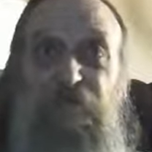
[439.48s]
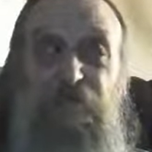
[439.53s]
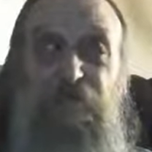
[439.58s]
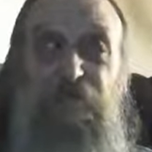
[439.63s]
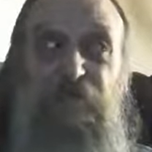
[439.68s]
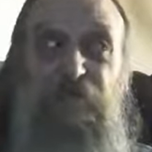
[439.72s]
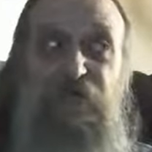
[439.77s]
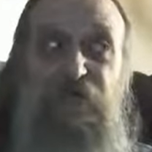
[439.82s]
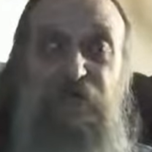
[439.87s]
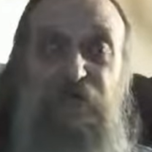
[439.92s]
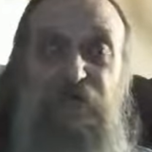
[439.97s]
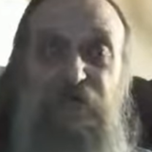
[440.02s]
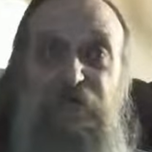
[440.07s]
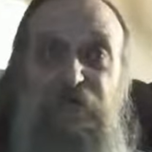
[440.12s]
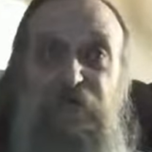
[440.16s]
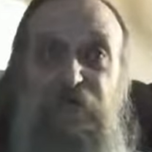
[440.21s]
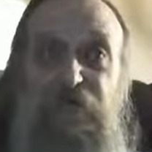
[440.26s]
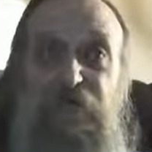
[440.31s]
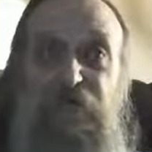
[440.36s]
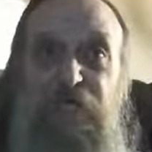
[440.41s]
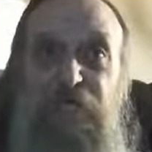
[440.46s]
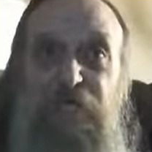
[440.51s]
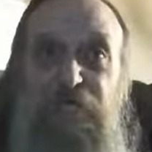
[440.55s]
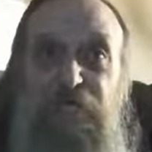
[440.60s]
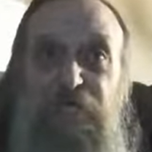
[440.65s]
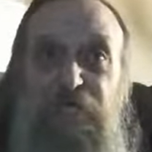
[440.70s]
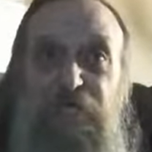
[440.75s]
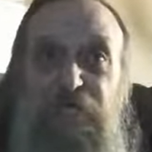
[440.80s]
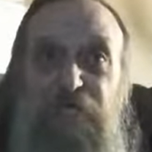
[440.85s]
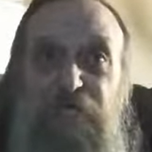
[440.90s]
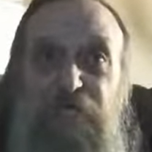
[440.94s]
context
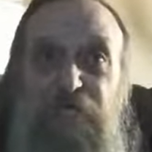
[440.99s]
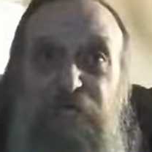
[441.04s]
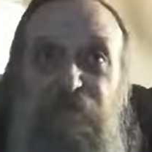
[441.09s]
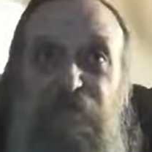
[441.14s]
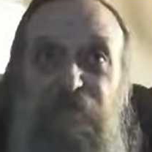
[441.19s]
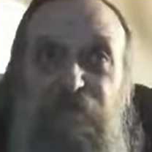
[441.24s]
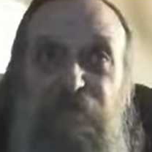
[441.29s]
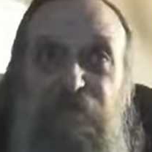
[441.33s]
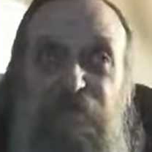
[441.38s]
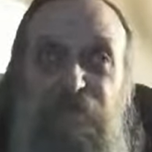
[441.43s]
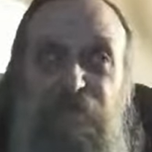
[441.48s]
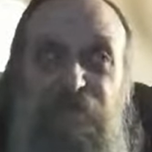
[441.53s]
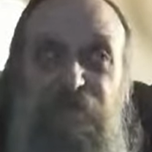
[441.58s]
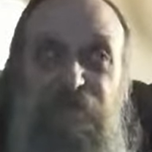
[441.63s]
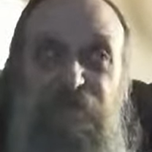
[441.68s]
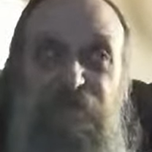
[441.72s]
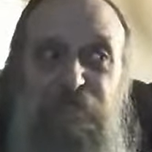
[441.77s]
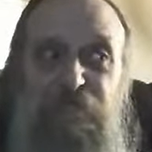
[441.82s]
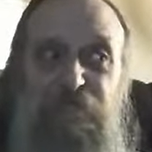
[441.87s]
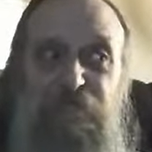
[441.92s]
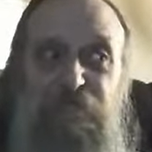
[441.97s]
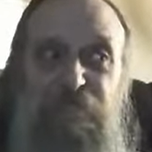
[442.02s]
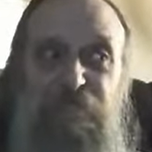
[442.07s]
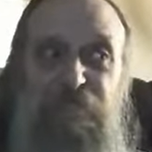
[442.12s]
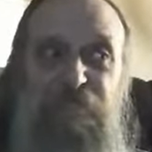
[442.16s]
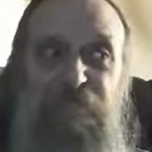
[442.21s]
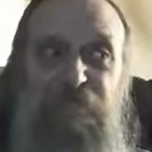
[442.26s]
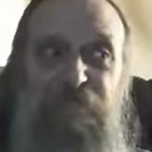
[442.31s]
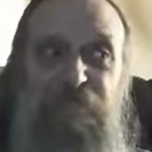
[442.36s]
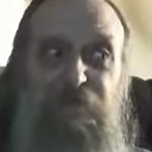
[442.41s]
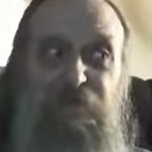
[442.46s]
didn't really
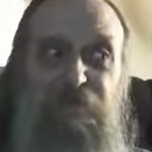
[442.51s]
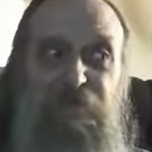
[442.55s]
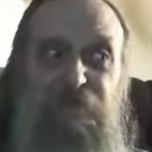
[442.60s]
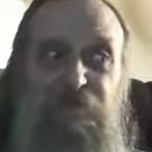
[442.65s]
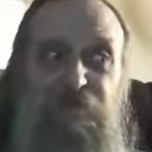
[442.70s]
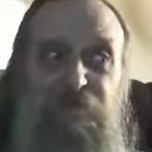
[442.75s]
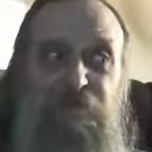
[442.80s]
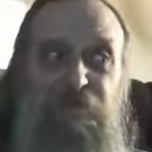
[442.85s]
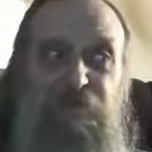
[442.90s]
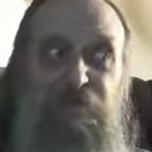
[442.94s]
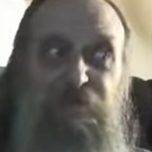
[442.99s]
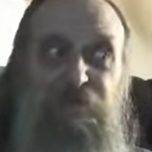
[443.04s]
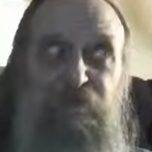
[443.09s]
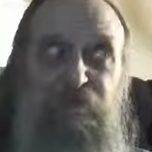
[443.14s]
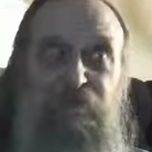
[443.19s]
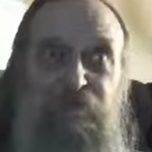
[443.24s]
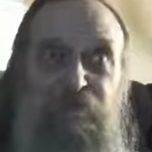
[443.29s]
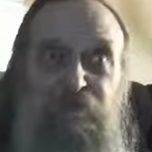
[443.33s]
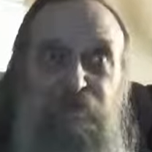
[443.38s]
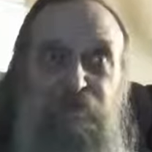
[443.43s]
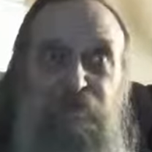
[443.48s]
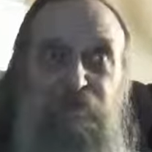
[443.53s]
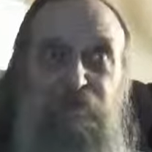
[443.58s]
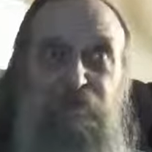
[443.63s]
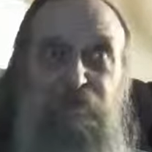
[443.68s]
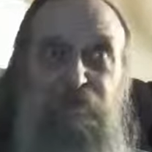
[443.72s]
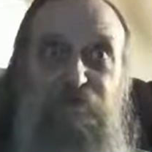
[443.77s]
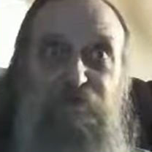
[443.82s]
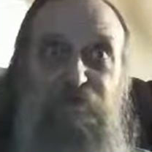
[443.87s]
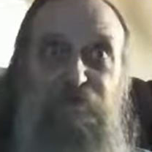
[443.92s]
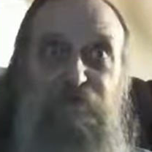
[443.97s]
prove
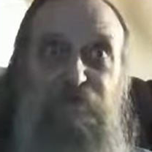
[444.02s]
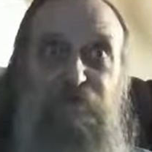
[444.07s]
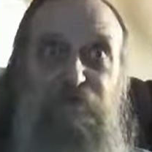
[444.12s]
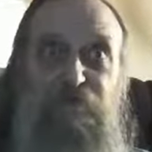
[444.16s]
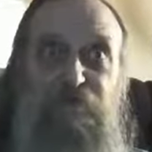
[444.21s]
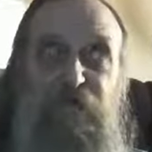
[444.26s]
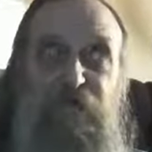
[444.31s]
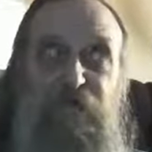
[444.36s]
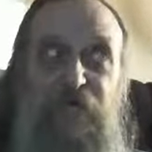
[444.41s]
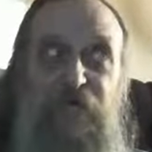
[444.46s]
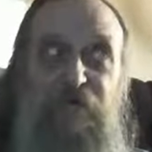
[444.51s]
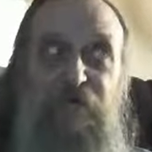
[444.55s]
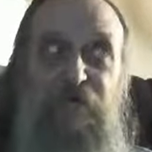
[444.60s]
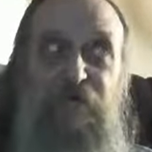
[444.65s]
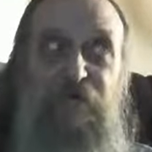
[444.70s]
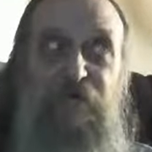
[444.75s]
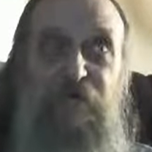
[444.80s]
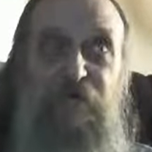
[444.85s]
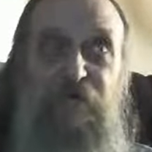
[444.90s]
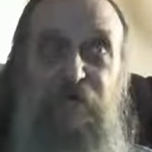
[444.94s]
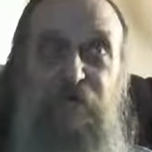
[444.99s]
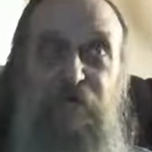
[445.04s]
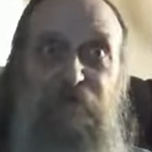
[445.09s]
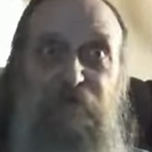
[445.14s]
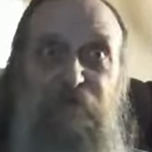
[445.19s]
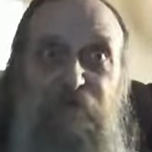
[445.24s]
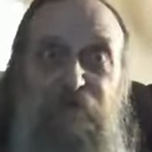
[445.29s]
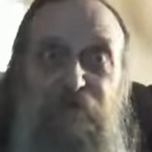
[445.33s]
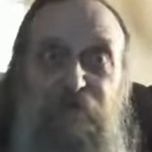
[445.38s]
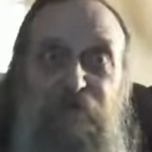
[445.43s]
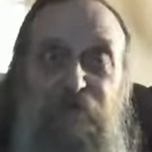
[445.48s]
that one
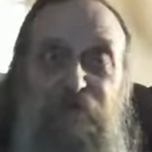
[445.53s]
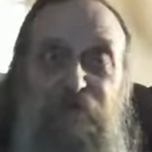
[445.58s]
way or the